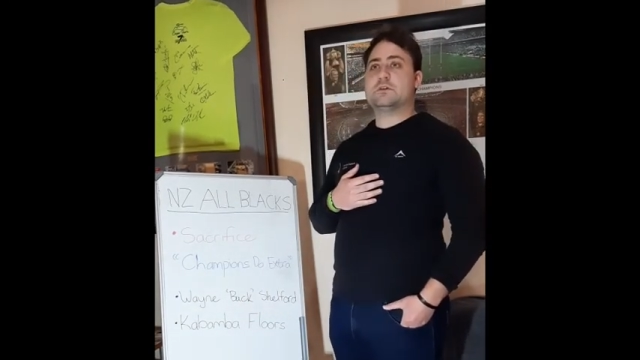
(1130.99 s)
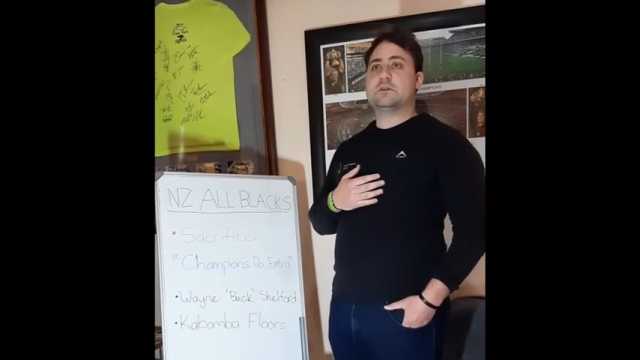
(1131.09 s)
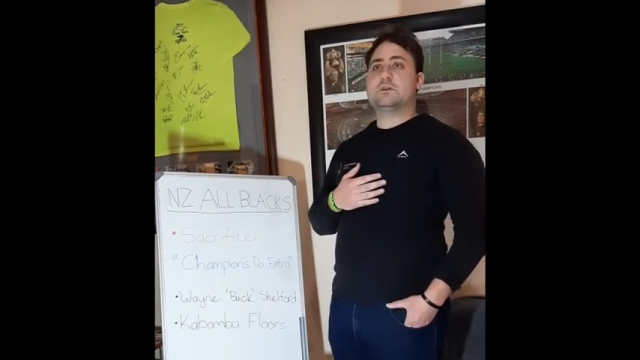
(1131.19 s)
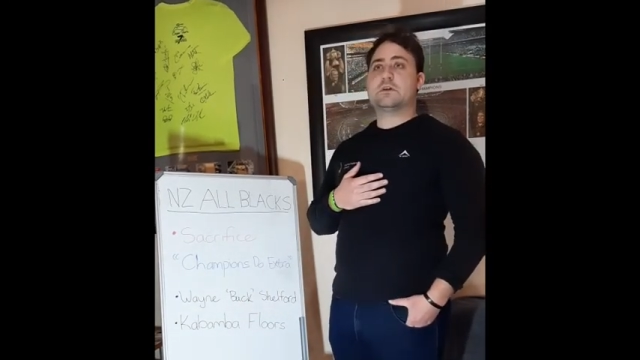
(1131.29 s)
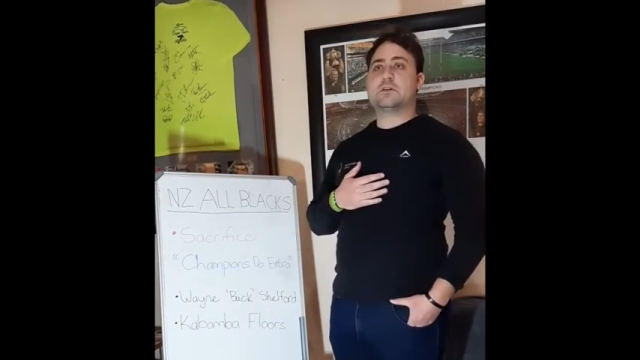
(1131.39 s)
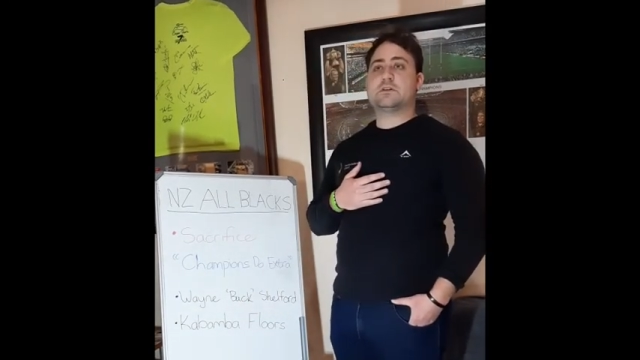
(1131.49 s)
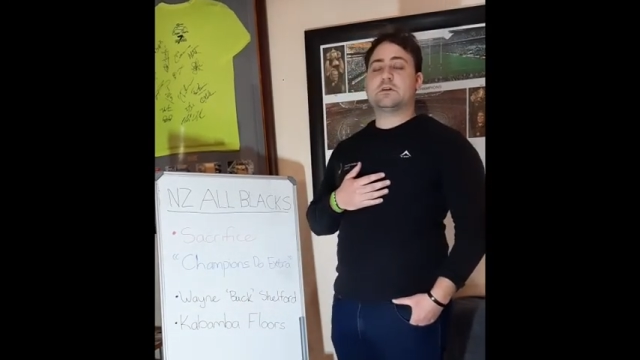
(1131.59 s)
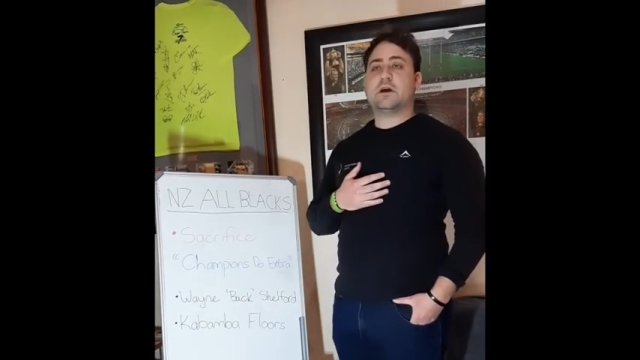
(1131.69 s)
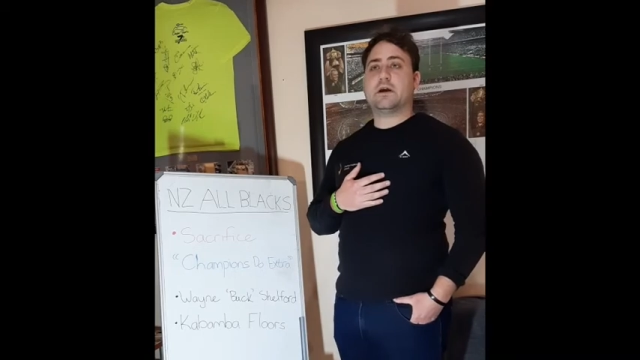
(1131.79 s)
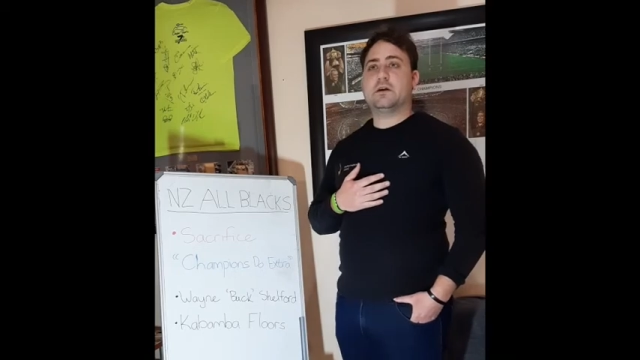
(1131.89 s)
he's actually
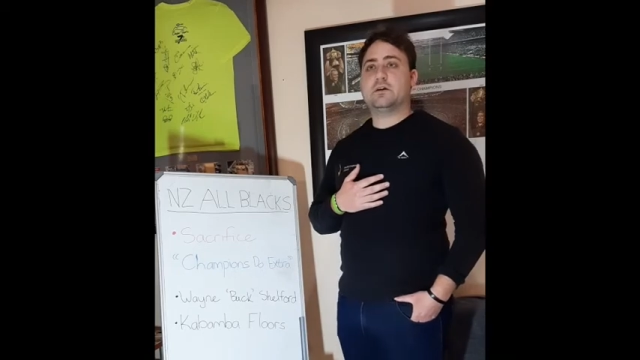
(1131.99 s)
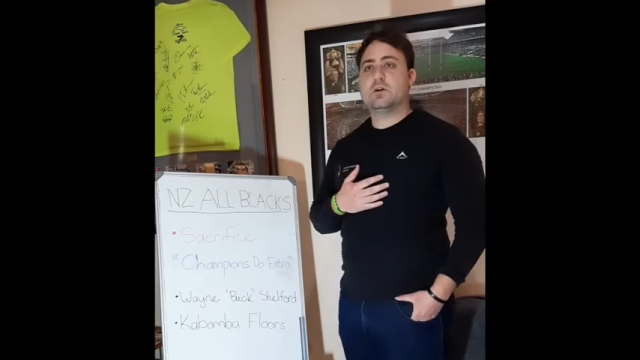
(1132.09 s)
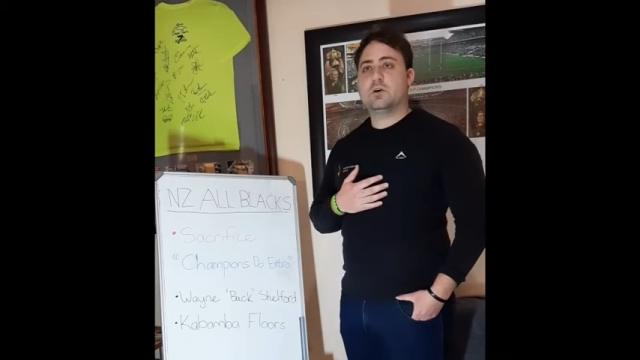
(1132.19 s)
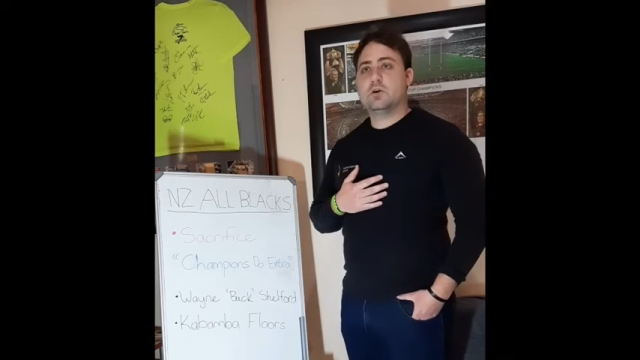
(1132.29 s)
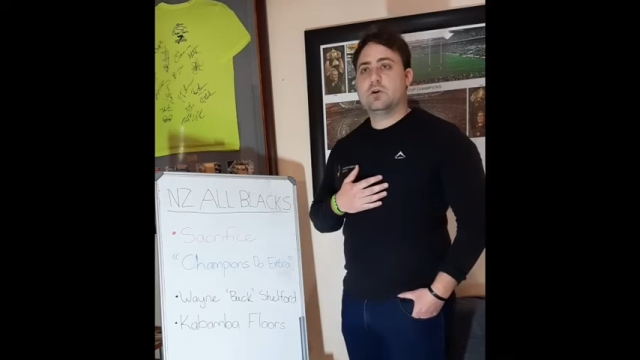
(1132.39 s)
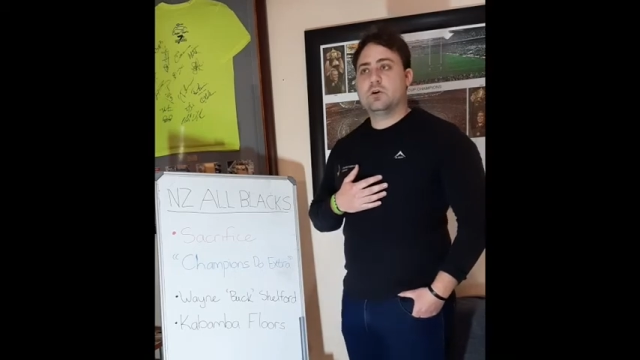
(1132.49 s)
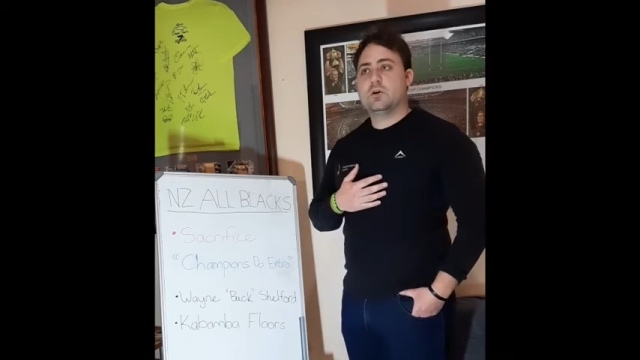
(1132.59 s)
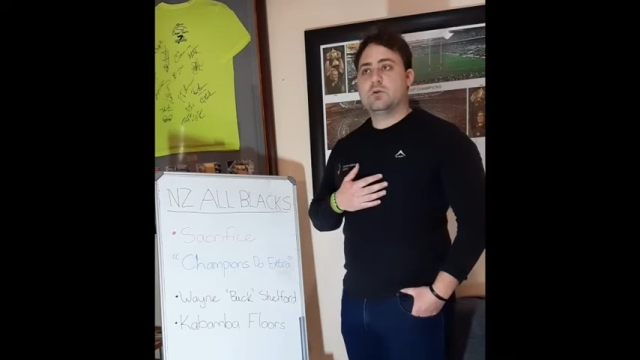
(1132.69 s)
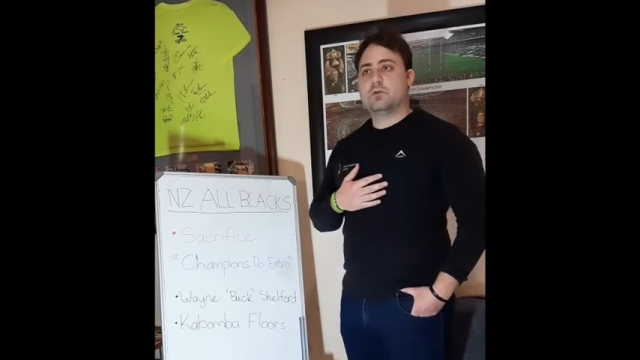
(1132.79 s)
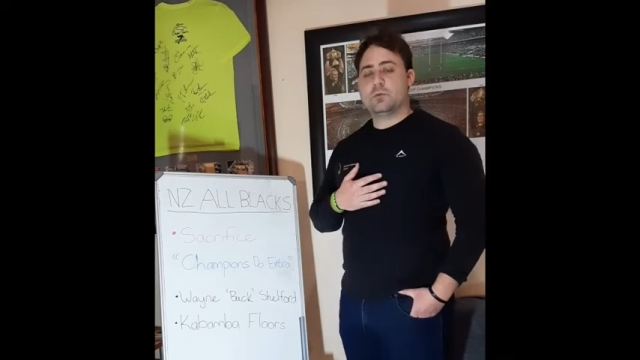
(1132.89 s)
a
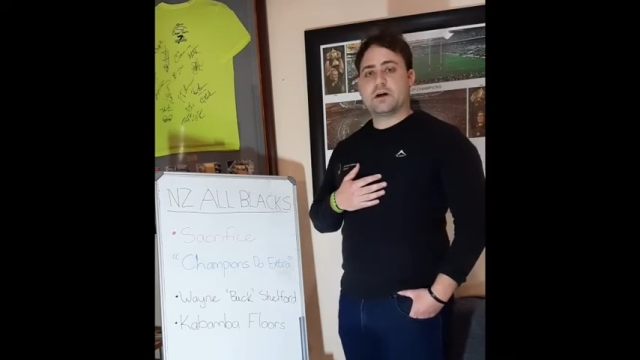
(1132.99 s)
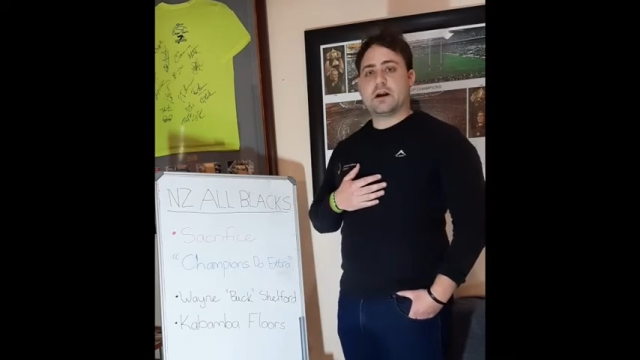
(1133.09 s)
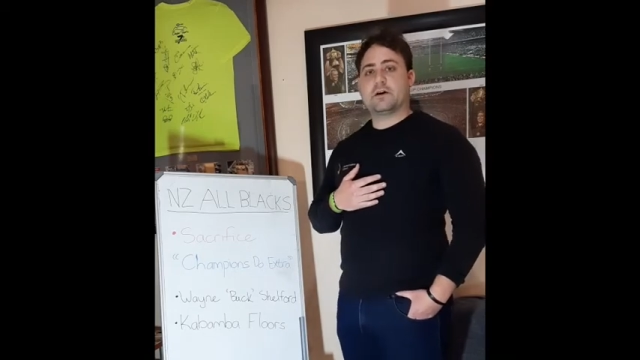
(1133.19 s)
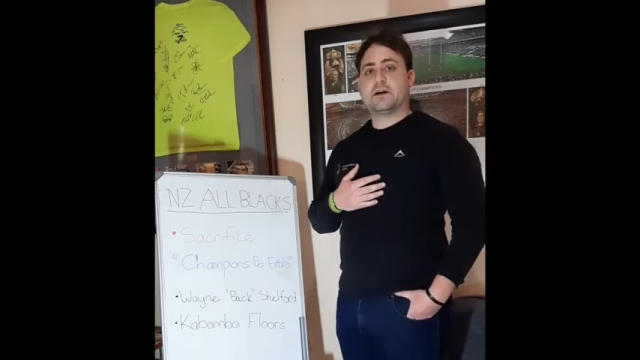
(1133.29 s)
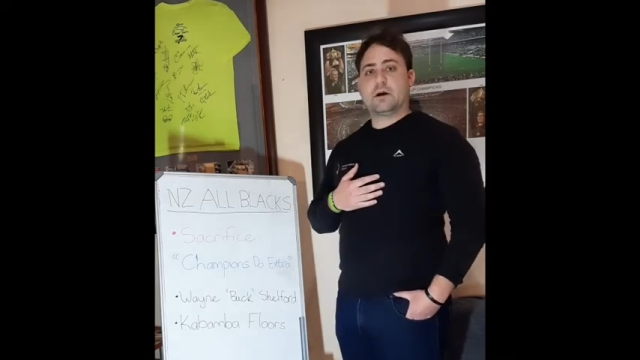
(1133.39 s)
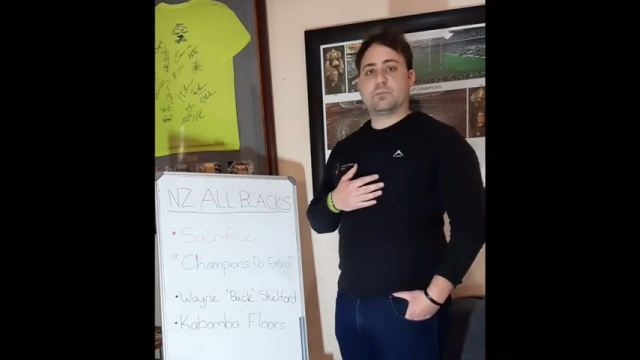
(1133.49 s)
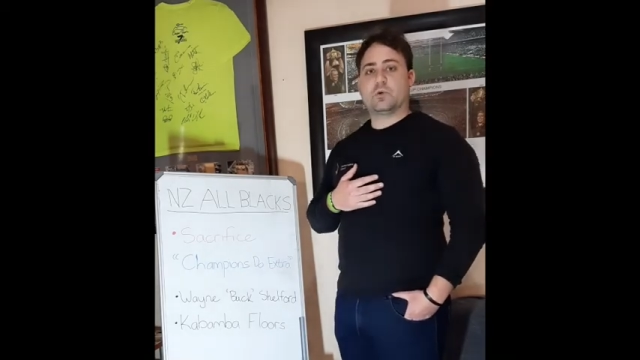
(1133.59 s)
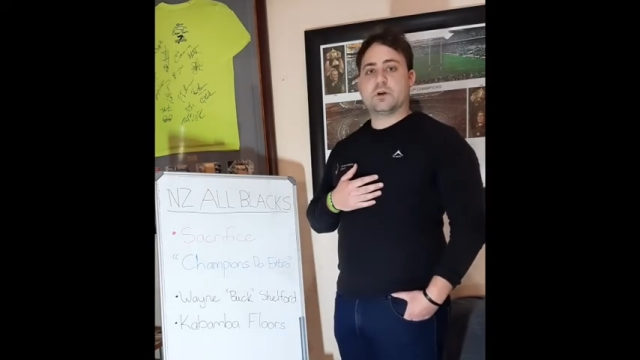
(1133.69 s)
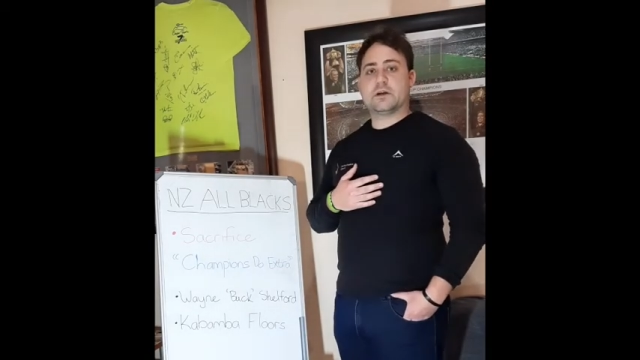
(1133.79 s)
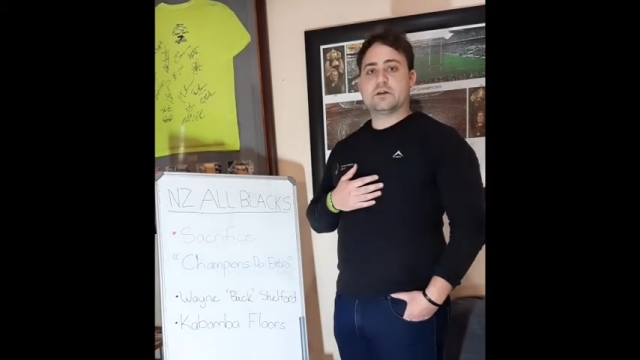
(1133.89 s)
former Curry Cup winner.